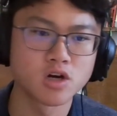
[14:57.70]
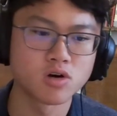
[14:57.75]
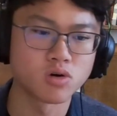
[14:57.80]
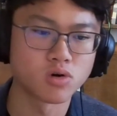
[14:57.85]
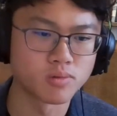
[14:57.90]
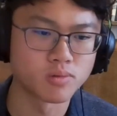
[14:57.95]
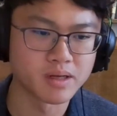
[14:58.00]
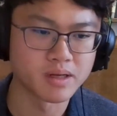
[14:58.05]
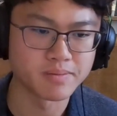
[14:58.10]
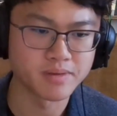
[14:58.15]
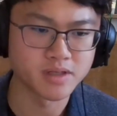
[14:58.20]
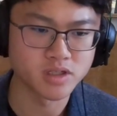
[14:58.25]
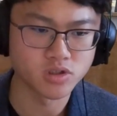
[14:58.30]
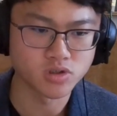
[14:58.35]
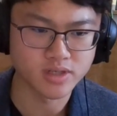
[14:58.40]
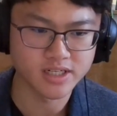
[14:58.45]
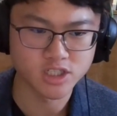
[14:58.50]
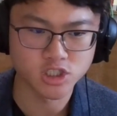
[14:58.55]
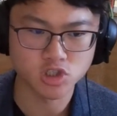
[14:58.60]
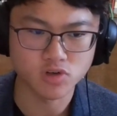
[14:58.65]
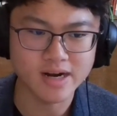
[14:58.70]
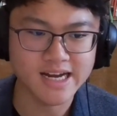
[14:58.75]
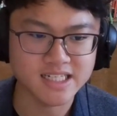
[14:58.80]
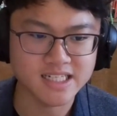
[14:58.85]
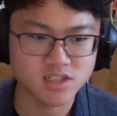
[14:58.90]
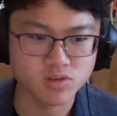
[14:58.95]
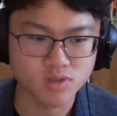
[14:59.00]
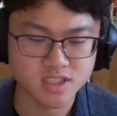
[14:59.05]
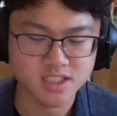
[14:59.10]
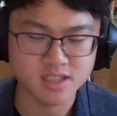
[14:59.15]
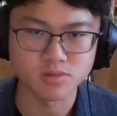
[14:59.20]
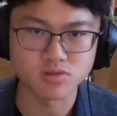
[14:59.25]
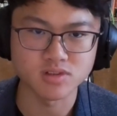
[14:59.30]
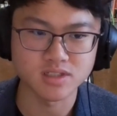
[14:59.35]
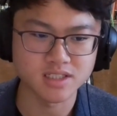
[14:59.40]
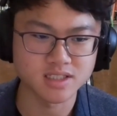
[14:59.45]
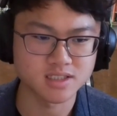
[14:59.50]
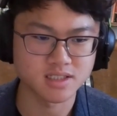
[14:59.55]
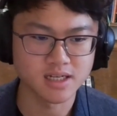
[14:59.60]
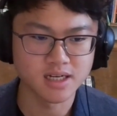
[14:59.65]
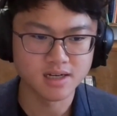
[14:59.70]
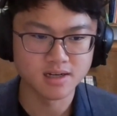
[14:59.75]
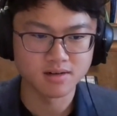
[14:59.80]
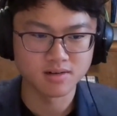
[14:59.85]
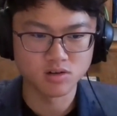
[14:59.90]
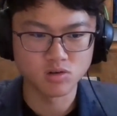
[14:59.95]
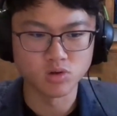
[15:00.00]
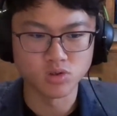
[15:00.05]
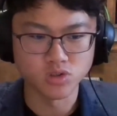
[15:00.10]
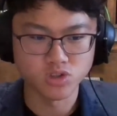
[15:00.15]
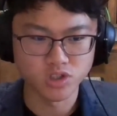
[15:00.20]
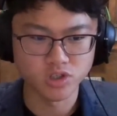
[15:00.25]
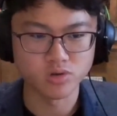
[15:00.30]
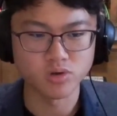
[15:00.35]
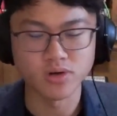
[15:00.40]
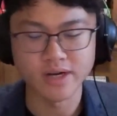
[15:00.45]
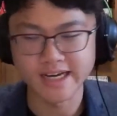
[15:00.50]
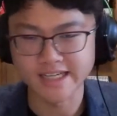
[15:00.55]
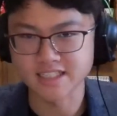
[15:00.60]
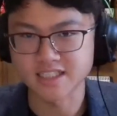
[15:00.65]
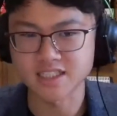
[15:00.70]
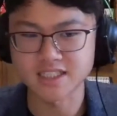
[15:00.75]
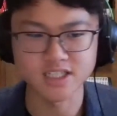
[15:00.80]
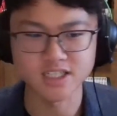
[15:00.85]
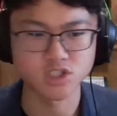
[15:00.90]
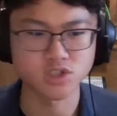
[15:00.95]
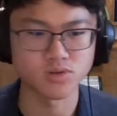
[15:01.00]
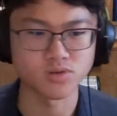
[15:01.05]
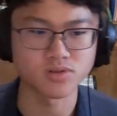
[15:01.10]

or maybe you're interacting with some of these quote unquote existential